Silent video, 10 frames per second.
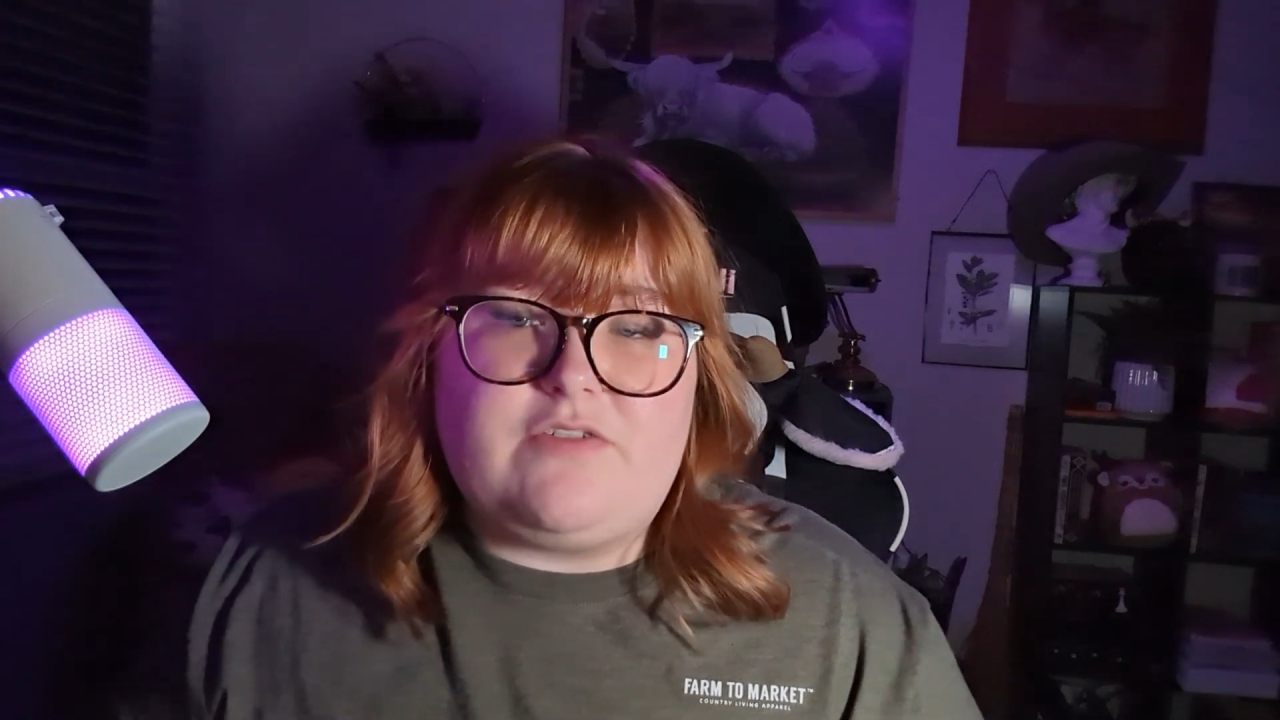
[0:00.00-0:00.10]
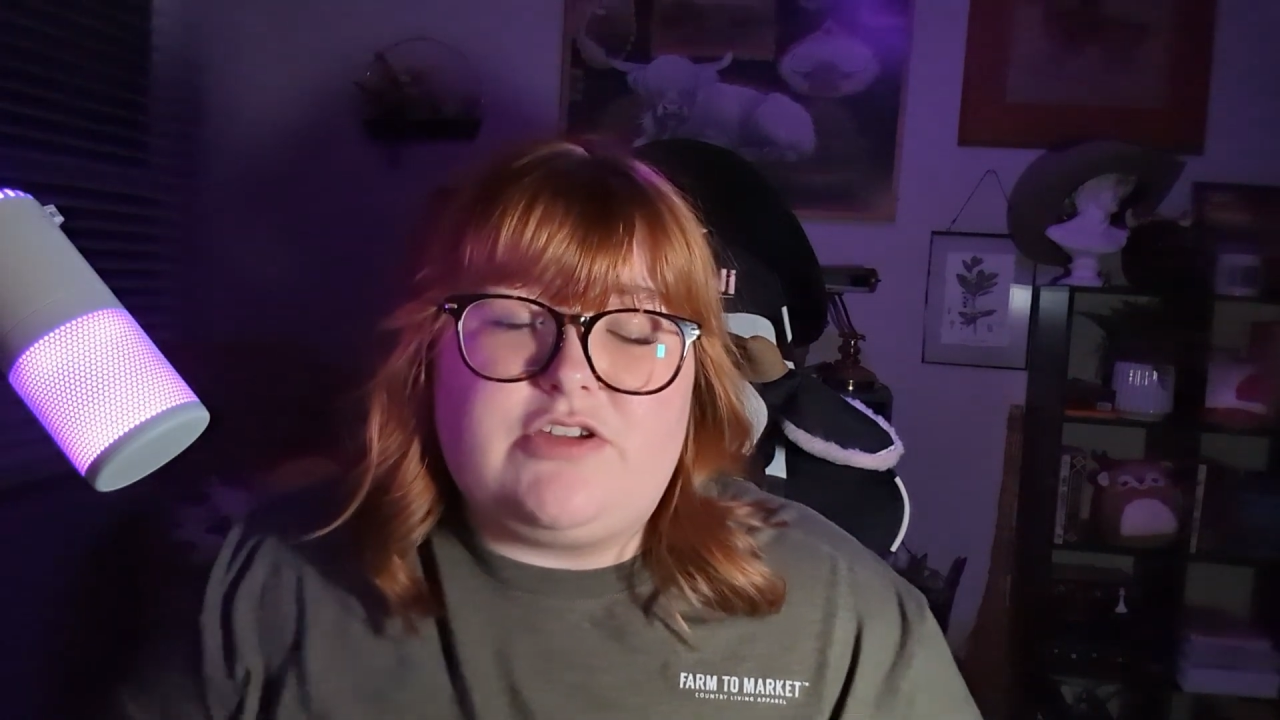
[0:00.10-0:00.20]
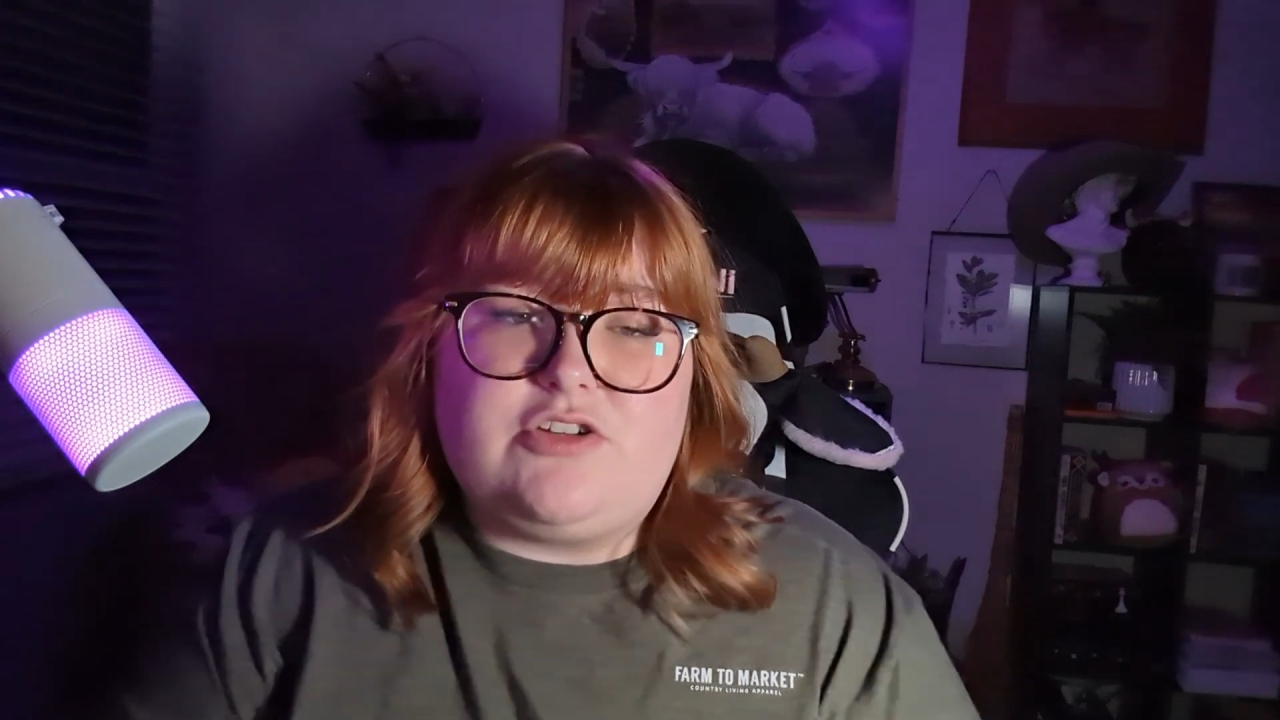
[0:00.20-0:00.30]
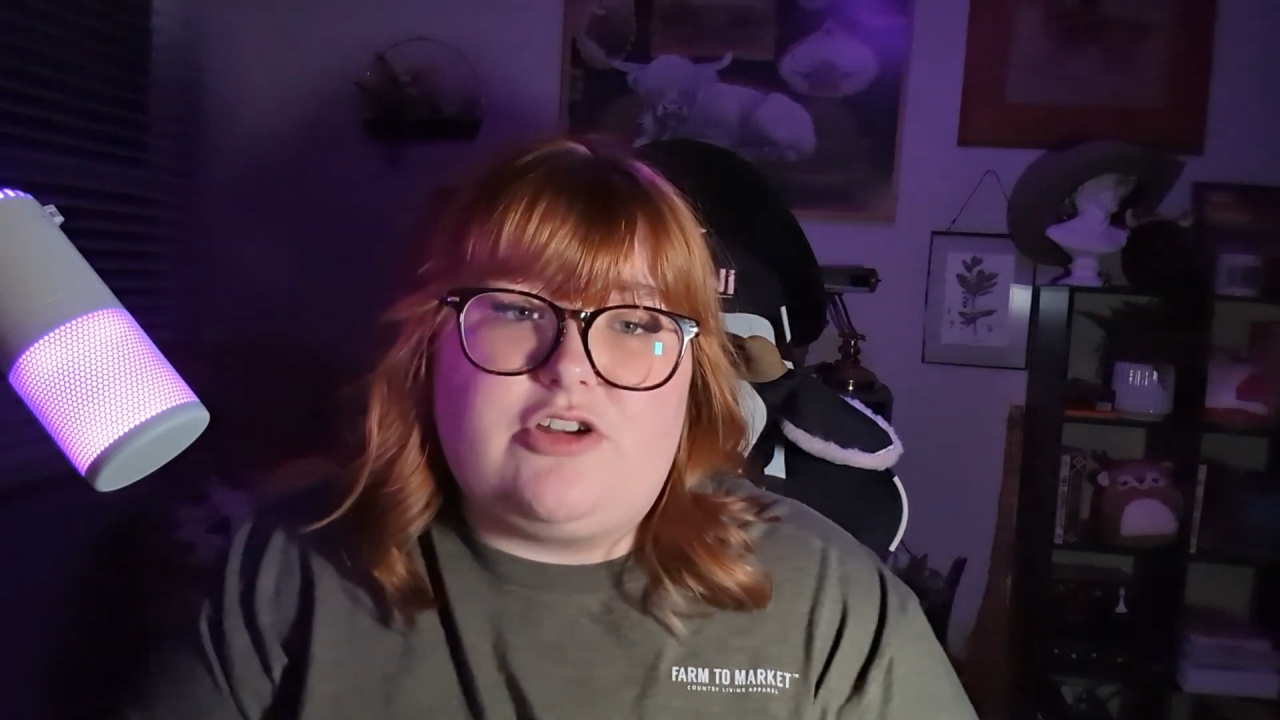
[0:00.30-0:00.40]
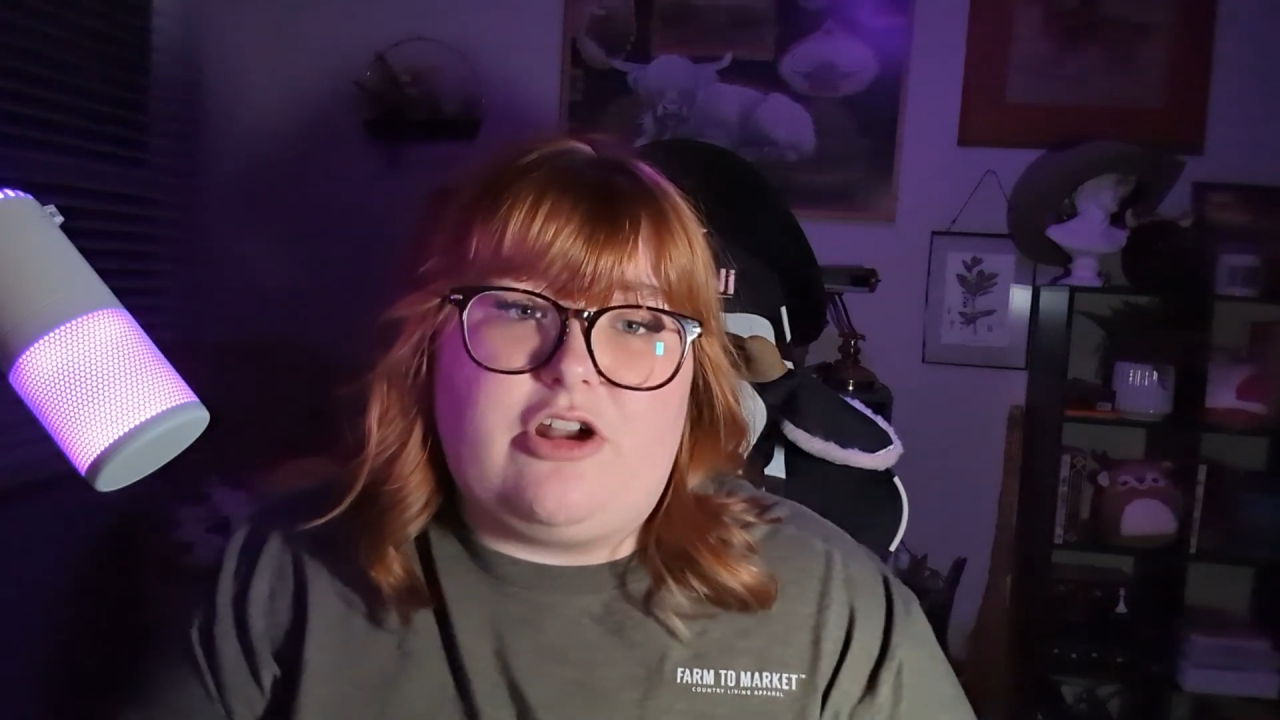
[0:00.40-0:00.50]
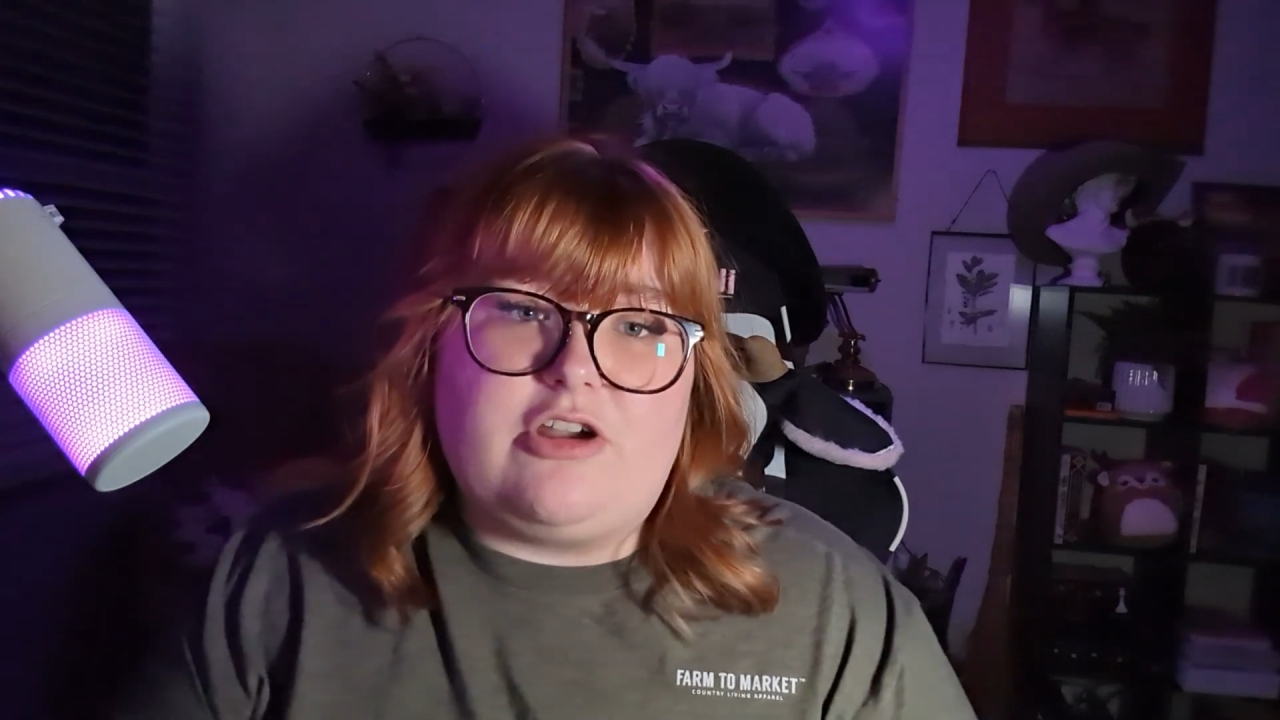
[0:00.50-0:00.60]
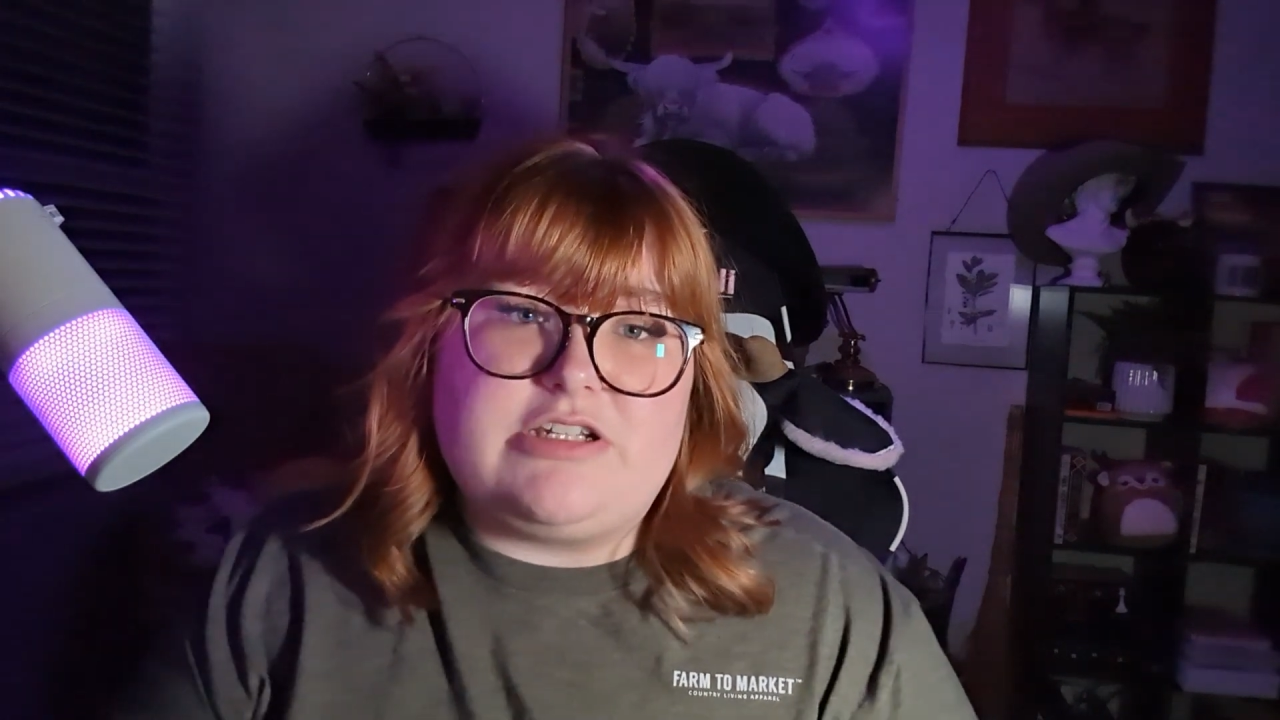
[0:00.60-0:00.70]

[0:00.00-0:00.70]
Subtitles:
featured on our